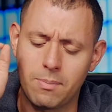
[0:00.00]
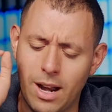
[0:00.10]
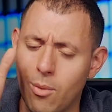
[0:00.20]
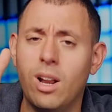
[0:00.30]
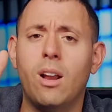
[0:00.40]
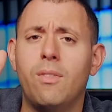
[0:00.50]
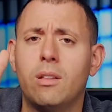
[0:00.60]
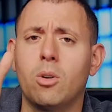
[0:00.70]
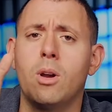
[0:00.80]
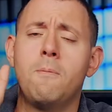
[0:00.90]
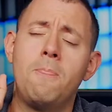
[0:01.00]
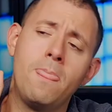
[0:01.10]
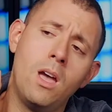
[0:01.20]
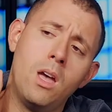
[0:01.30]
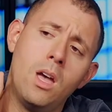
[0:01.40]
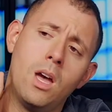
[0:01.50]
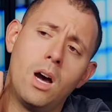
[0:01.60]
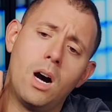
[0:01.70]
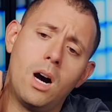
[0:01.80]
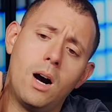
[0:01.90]
but I really love this story.
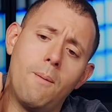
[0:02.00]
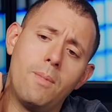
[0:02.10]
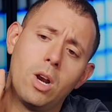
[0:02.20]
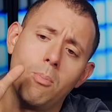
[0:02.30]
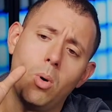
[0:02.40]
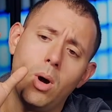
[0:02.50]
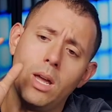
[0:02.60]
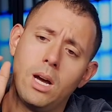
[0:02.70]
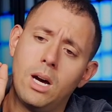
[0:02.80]
The little boy,